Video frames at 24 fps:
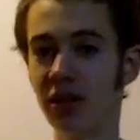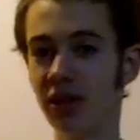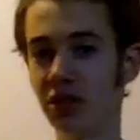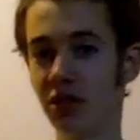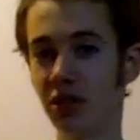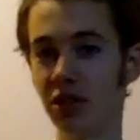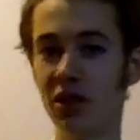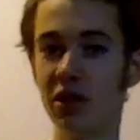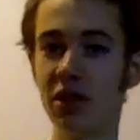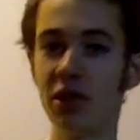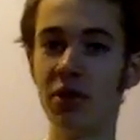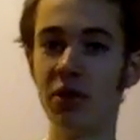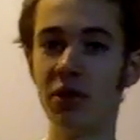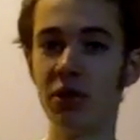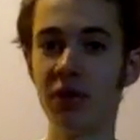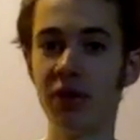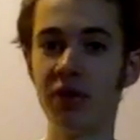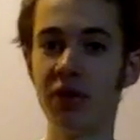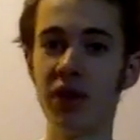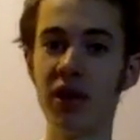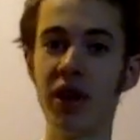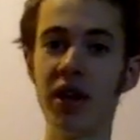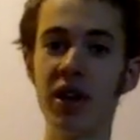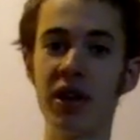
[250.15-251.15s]
There's these
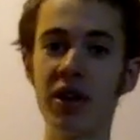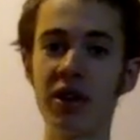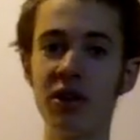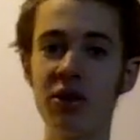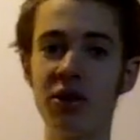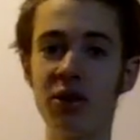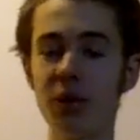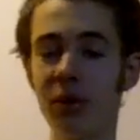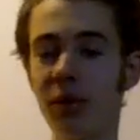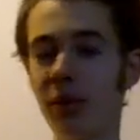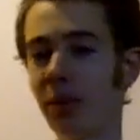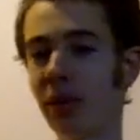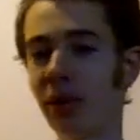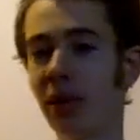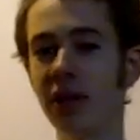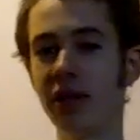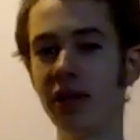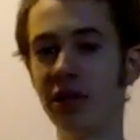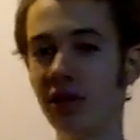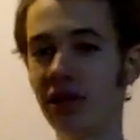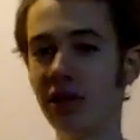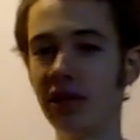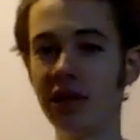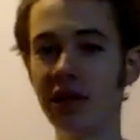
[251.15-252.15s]
horrifying
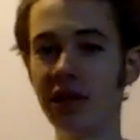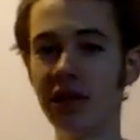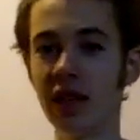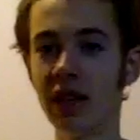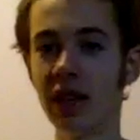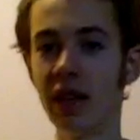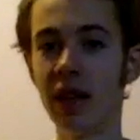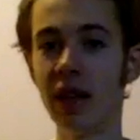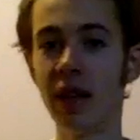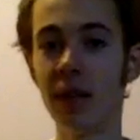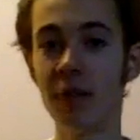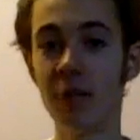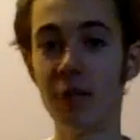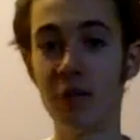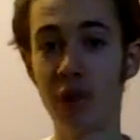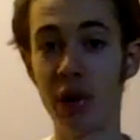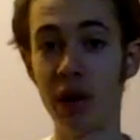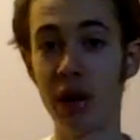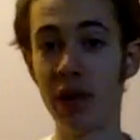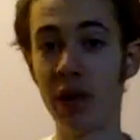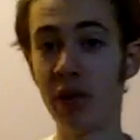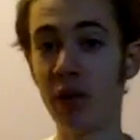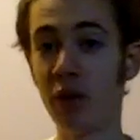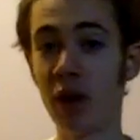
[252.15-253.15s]
corporations
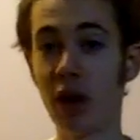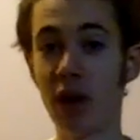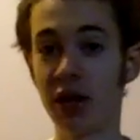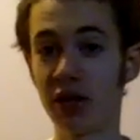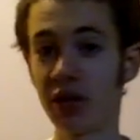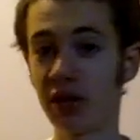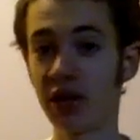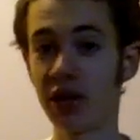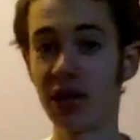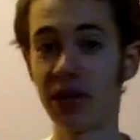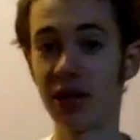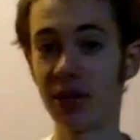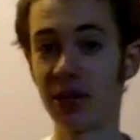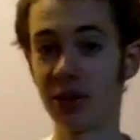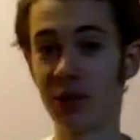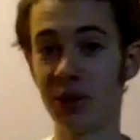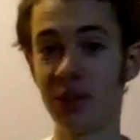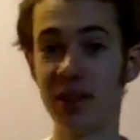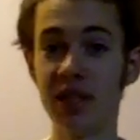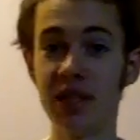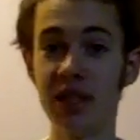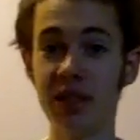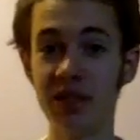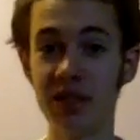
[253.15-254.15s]
brainwashing us
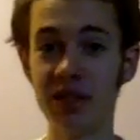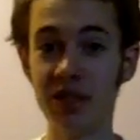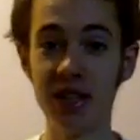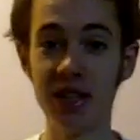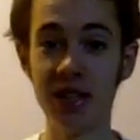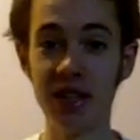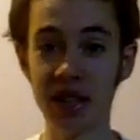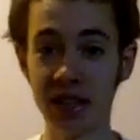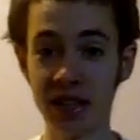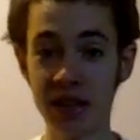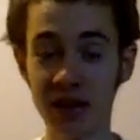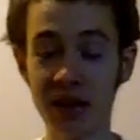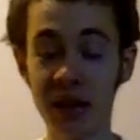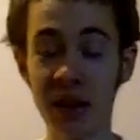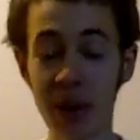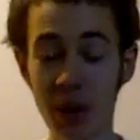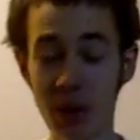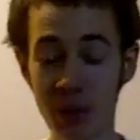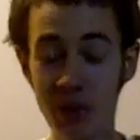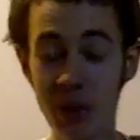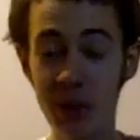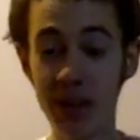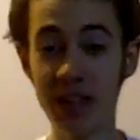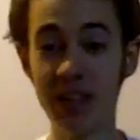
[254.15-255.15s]
with TV like
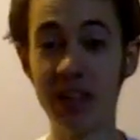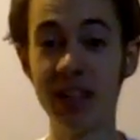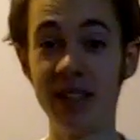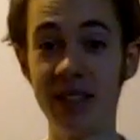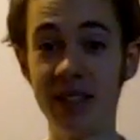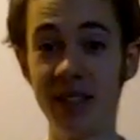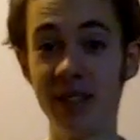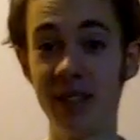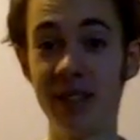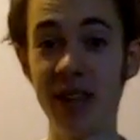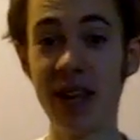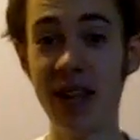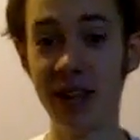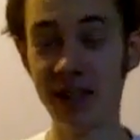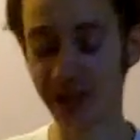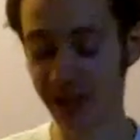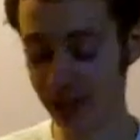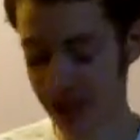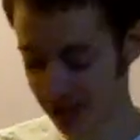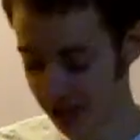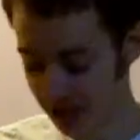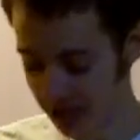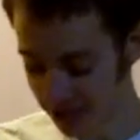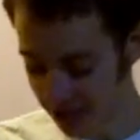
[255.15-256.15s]
we need to
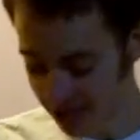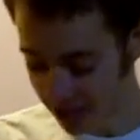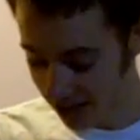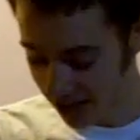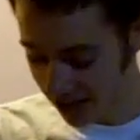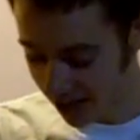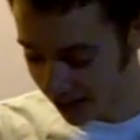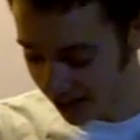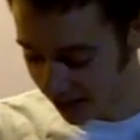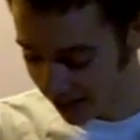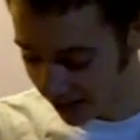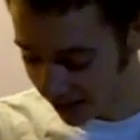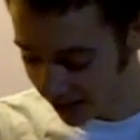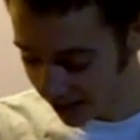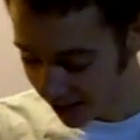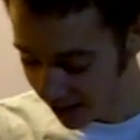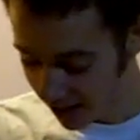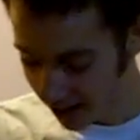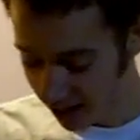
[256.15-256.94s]
change this and